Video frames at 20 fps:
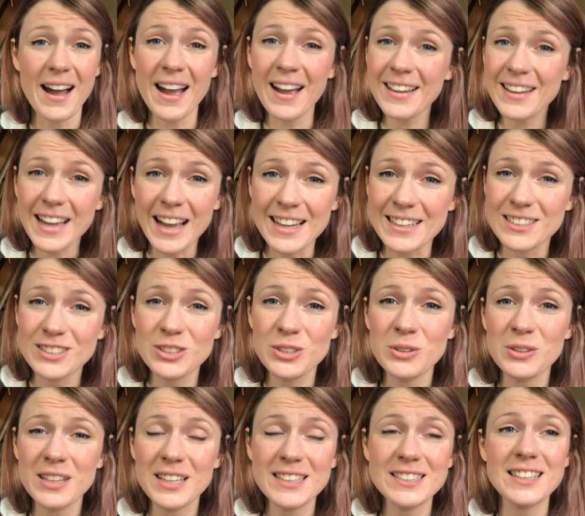I can
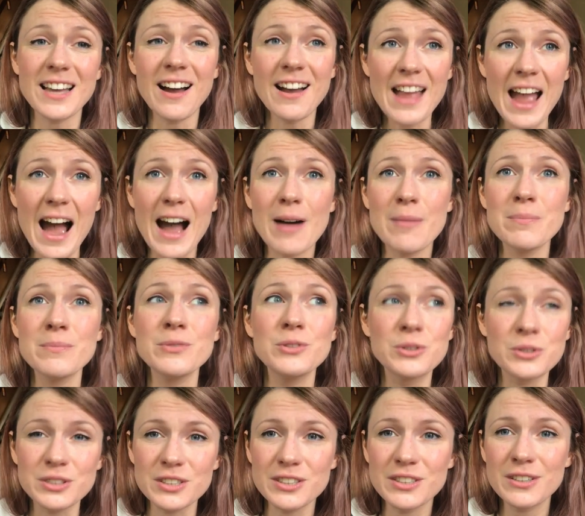do this, I am
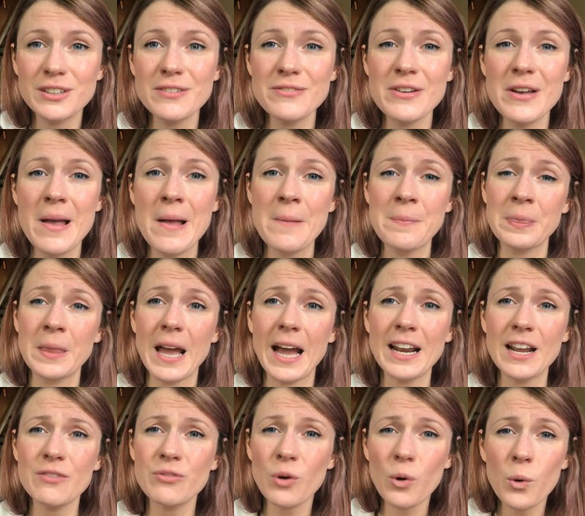good enough.
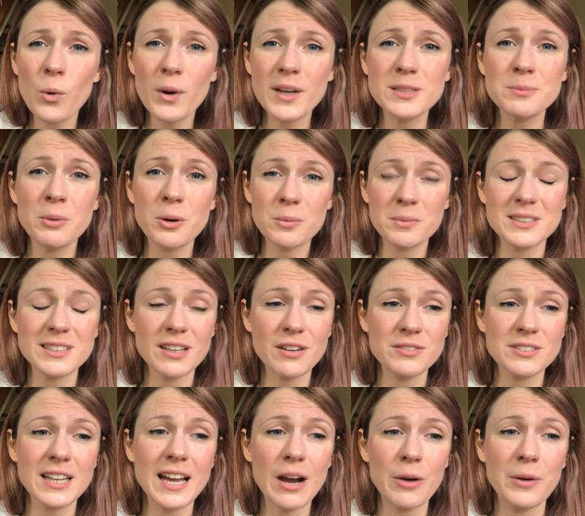And I've always put
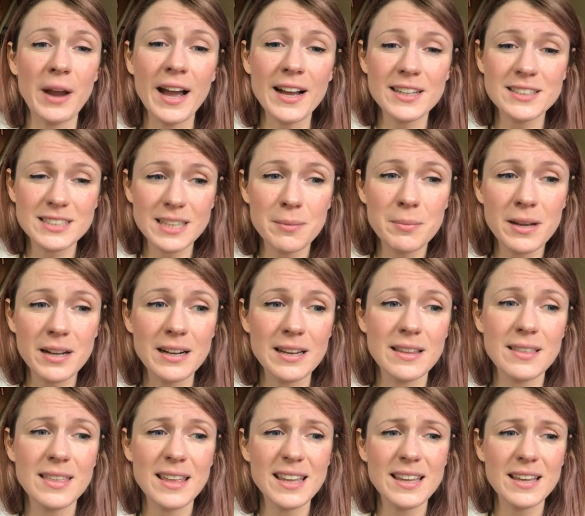myself down
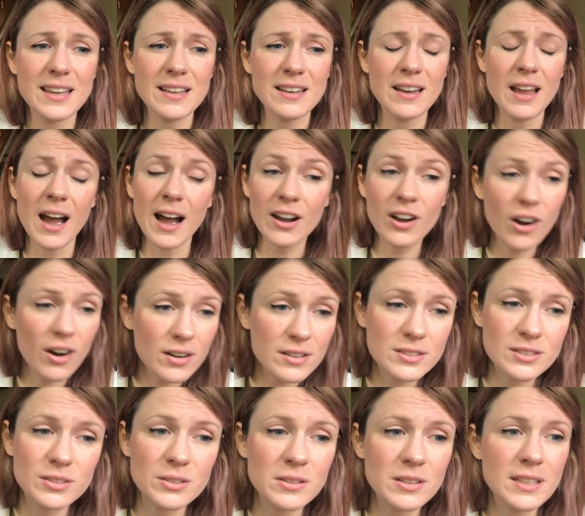academically thinking, I
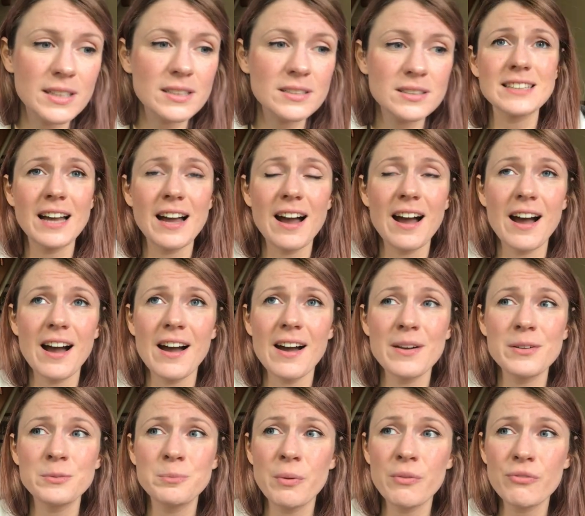can't do this.
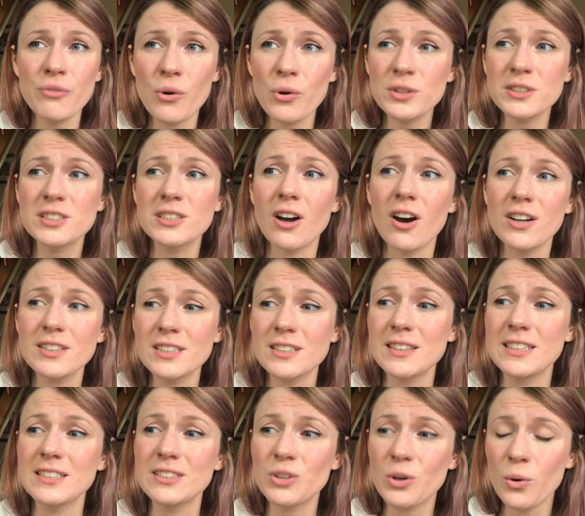Uh, before
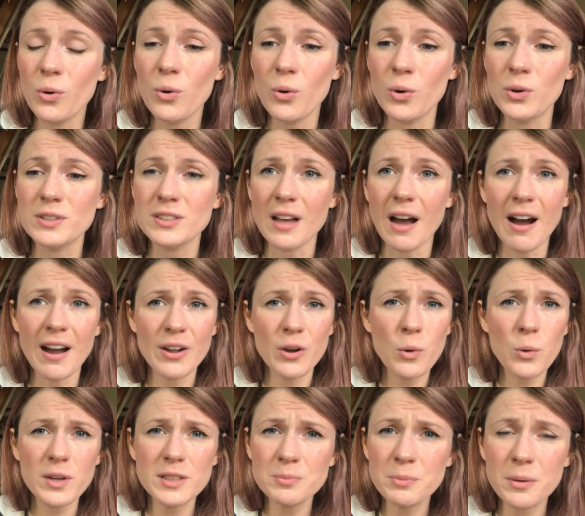starting this course, I
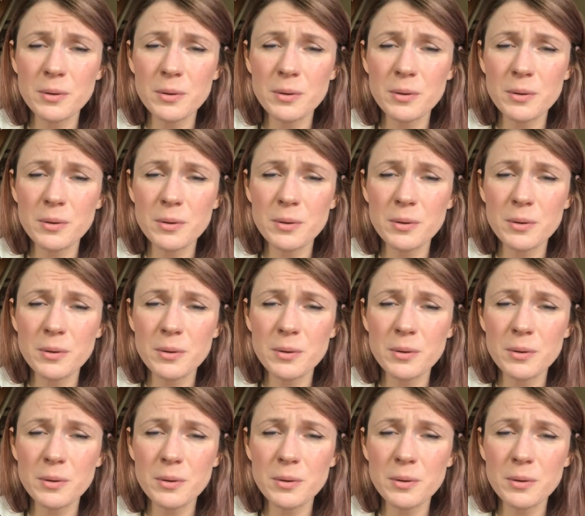always